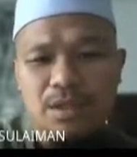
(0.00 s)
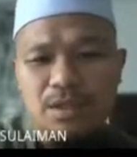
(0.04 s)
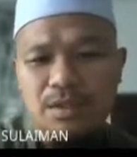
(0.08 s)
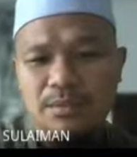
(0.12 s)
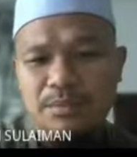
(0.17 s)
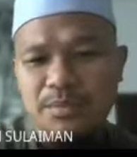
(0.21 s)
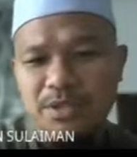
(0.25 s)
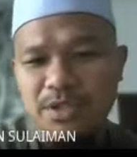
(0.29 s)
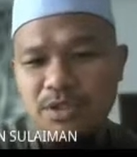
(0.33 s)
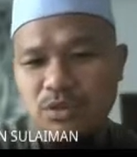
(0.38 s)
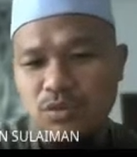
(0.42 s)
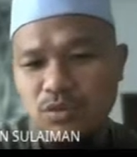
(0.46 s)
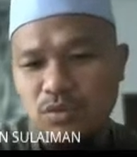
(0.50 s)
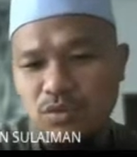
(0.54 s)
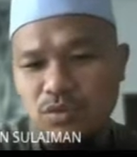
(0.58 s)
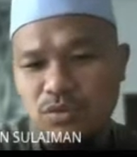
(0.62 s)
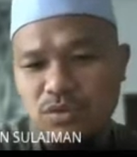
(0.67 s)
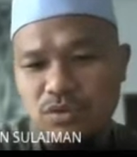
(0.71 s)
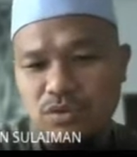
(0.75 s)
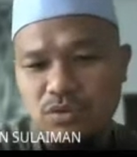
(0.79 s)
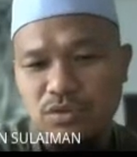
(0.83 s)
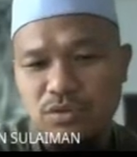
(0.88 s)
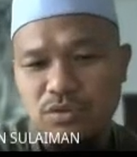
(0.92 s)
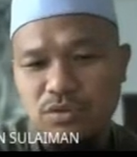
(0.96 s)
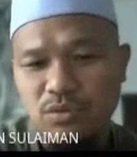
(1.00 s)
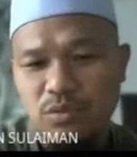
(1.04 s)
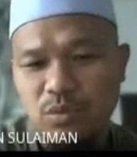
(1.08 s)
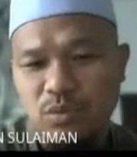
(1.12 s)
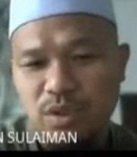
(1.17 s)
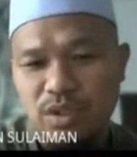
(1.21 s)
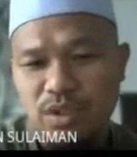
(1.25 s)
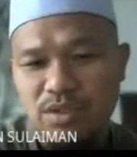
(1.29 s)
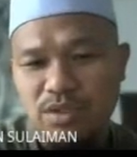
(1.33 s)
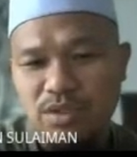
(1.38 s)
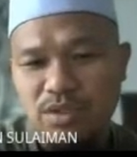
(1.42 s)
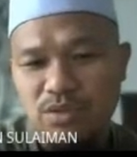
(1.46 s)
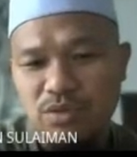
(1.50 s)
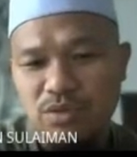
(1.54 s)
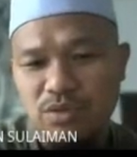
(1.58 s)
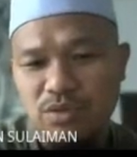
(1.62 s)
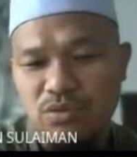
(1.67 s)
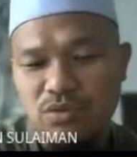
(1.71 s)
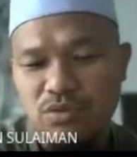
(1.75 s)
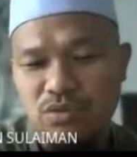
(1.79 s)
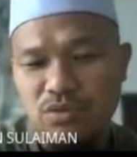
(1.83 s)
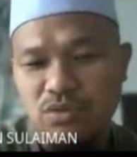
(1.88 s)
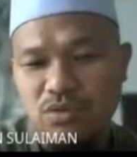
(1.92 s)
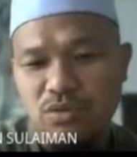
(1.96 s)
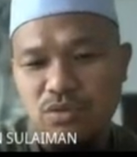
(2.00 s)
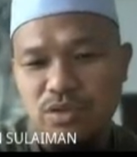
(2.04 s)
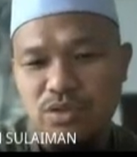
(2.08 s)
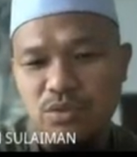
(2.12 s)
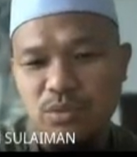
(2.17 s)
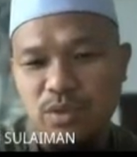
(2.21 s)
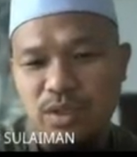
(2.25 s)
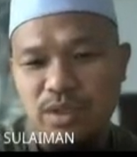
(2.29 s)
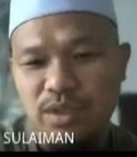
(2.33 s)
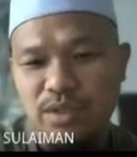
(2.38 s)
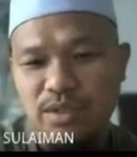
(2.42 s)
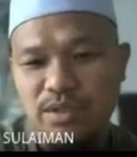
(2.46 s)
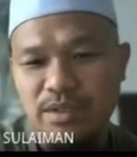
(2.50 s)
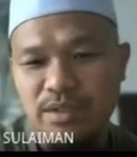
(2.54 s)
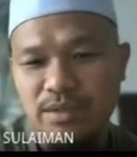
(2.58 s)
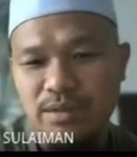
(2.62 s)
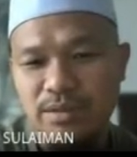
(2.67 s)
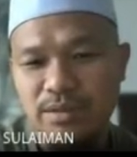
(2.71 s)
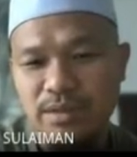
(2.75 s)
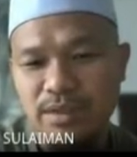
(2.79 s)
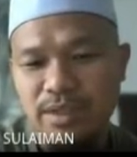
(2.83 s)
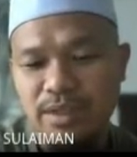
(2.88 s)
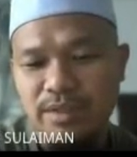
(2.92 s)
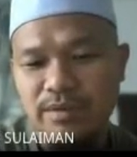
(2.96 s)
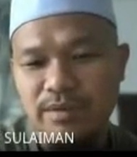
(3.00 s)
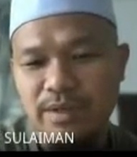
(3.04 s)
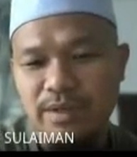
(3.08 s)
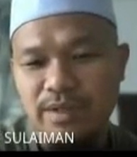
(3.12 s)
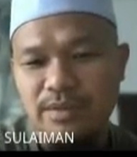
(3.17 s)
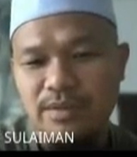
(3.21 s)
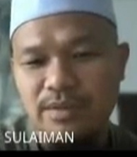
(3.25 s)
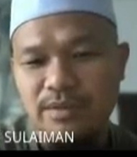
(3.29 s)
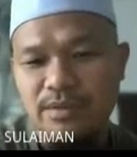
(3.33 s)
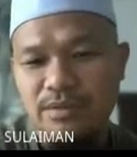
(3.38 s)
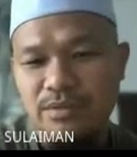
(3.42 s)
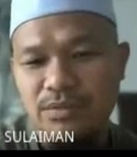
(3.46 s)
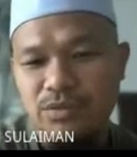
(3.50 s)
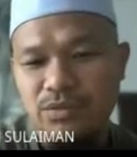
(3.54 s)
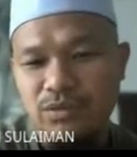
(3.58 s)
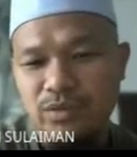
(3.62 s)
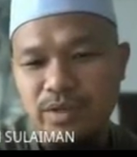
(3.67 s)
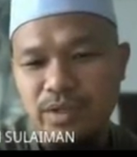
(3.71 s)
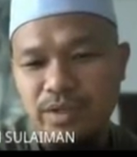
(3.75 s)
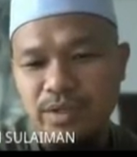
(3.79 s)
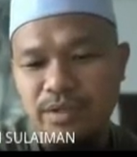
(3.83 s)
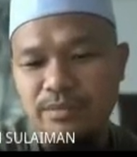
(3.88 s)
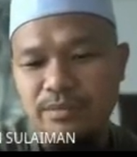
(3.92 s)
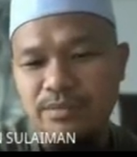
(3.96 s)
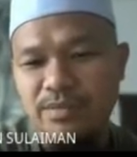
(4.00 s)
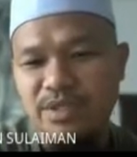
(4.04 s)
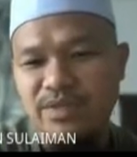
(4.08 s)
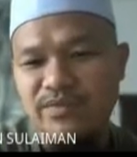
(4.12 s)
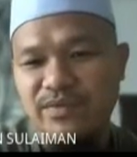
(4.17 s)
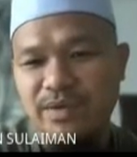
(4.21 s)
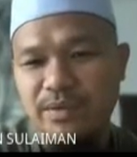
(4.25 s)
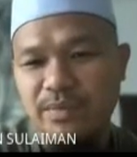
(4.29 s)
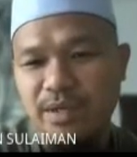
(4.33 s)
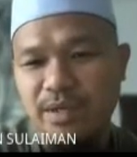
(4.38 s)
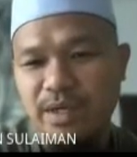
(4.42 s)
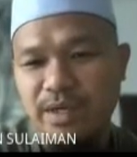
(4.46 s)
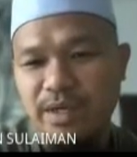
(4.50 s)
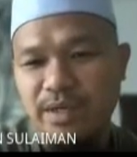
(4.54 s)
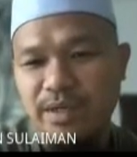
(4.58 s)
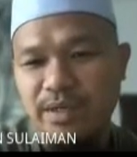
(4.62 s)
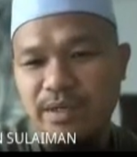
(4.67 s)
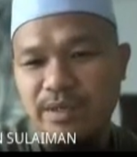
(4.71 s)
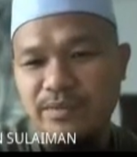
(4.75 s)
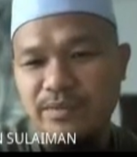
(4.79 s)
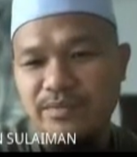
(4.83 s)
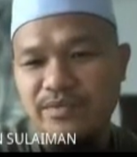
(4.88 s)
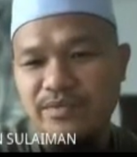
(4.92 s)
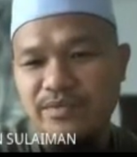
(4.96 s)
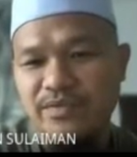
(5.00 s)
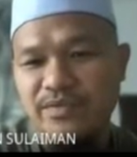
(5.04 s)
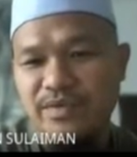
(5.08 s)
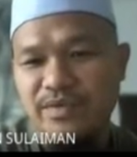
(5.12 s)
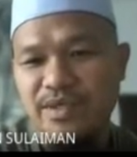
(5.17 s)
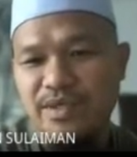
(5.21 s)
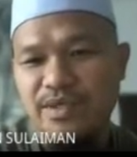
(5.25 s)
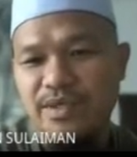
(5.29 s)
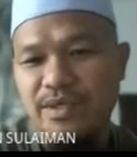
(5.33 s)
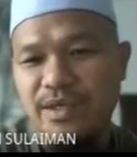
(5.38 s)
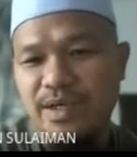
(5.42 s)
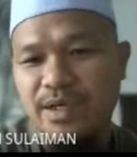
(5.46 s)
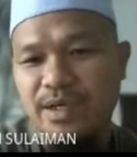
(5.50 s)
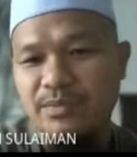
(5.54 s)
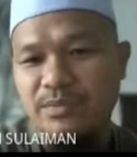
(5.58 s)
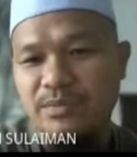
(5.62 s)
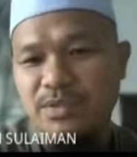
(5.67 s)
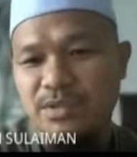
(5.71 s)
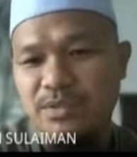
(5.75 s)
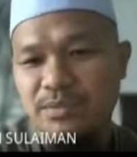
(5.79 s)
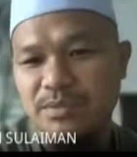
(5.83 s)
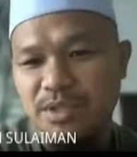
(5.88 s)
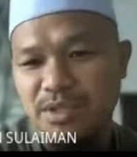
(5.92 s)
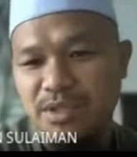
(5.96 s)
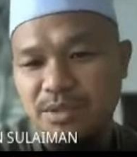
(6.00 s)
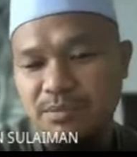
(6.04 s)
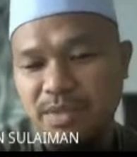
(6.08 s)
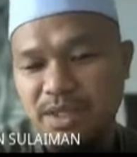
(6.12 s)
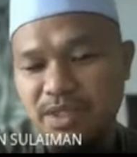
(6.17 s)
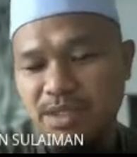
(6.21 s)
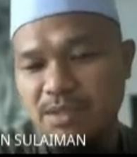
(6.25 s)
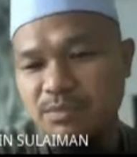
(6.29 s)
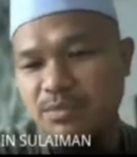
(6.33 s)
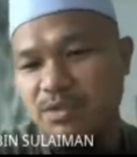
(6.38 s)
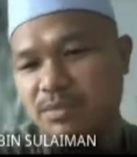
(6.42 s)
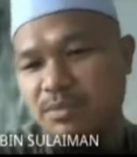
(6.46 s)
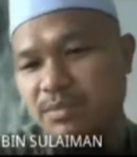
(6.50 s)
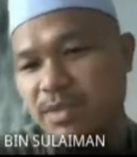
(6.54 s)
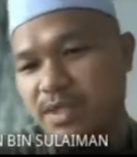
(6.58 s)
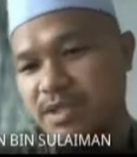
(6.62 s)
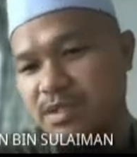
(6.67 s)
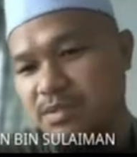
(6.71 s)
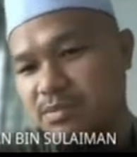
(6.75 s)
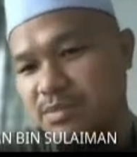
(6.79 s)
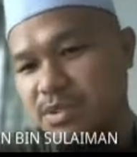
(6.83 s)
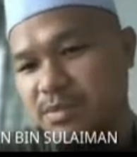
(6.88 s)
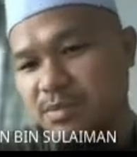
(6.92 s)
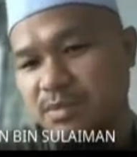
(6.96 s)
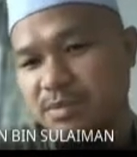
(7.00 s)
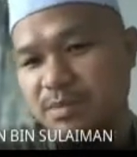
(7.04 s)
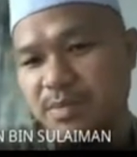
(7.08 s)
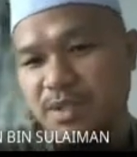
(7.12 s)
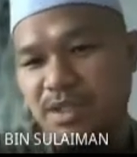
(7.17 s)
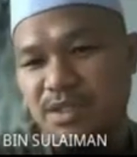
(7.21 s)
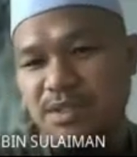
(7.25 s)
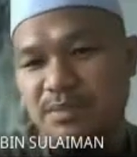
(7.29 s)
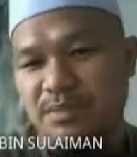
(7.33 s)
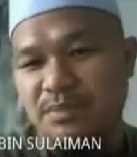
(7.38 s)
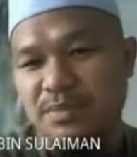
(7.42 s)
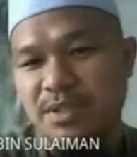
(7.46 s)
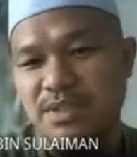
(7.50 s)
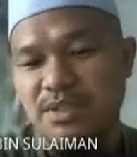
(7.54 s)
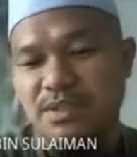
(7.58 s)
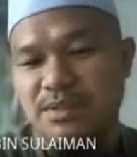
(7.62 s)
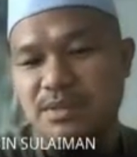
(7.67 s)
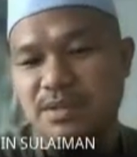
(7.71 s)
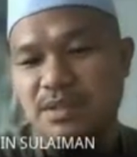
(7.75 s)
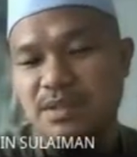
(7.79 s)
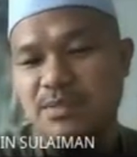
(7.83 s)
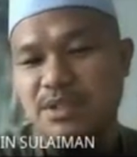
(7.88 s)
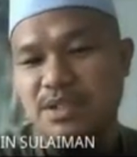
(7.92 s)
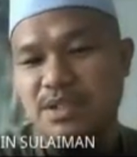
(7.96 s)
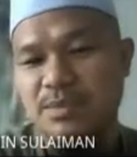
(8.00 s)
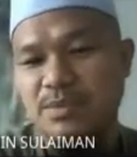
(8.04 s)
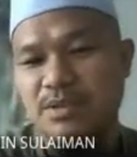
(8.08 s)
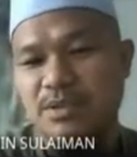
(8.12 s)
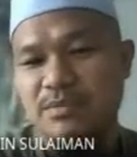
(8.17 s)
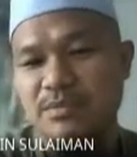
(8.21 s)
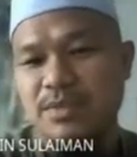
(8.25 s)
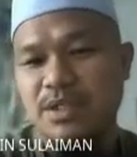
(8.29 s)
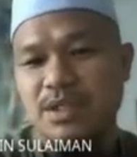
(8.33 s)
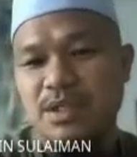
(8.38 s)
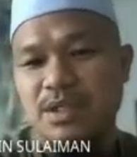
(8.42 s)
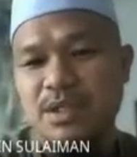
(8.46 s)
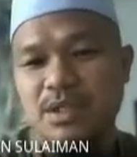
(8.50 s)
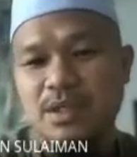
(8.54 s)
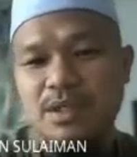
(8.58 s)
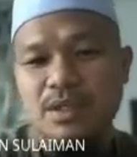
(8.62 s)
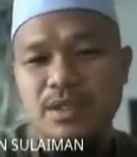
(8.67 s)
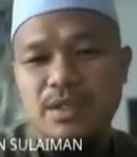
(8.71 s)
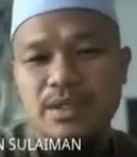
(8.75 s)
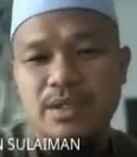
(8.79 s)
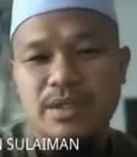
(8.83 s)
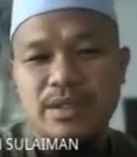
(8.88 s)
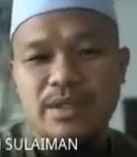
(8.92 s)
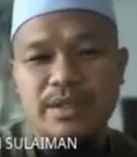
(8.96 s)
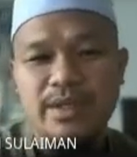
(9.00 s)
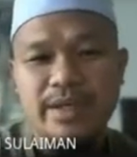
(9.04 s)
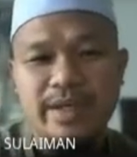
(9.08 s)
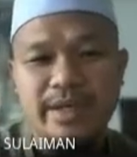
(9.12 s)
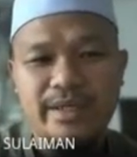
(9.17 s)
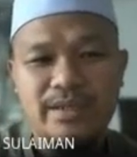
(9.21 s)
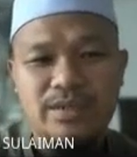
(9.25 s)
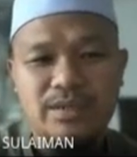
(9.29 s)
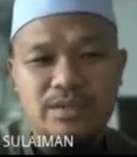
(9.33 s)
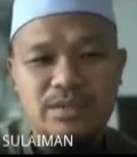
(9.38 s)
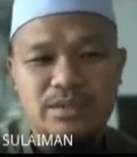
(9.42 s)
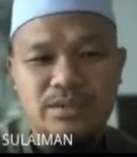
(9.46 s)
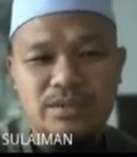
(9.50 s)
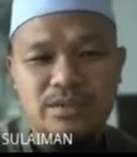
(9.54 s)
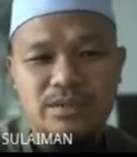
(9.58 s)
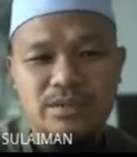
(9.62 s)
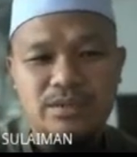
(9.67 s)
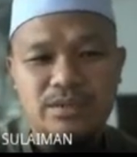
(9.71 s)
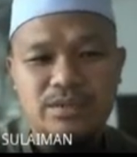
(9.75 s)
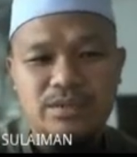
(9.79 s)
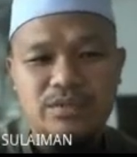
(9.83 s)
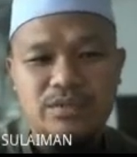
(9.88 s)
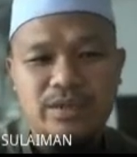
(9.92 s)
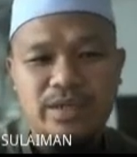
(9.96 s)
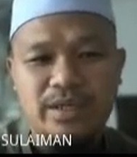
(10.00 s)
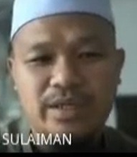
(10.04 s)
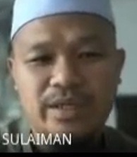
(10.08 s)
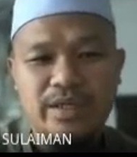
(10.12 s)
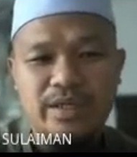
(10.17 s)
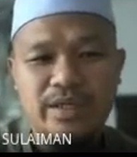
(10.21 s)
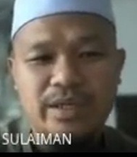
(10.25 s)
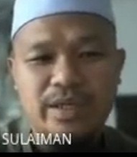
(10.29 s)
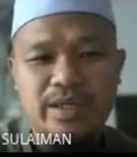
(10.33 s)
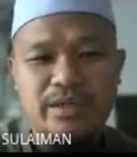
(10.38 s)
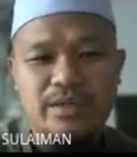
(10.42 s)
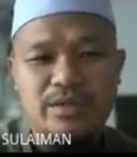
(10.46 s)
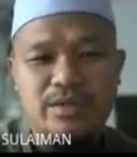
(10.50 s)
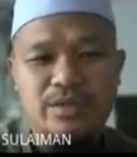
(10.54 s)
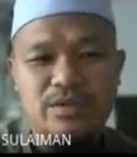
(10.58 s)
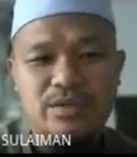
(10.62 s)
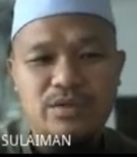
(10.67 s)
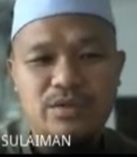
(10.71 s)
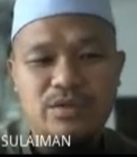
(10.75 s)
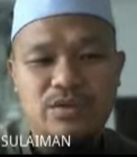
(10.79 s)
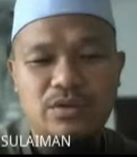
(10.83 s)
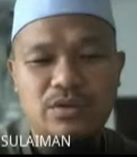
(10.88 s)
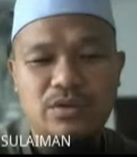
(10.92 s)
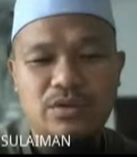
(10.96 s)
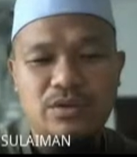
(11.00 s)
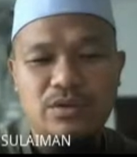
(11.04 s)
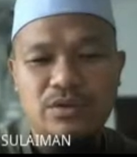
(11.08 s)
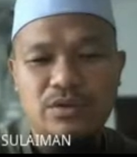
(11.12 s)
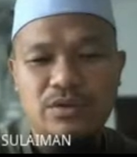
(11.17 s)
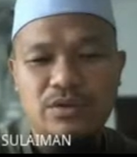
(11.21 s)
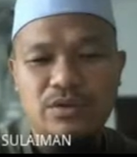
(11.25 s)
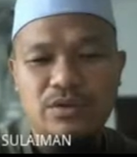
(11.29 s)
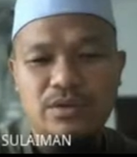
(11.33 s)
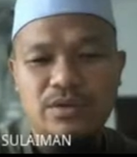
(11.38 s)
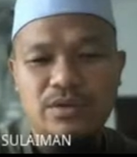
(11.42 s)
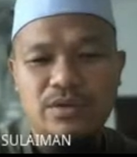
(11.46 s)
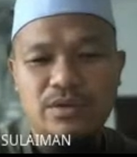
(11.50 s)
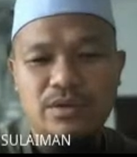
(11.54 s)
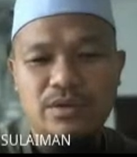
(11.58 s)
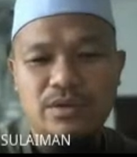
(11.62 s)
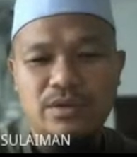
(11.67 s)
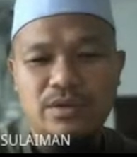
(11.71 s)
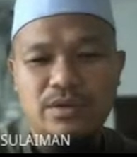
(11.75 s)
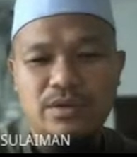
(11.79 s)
P2 also, 1000 is what? 8, right? So 8 divided by 15 times maximum minus minimum plus minimum. Next, you can get your,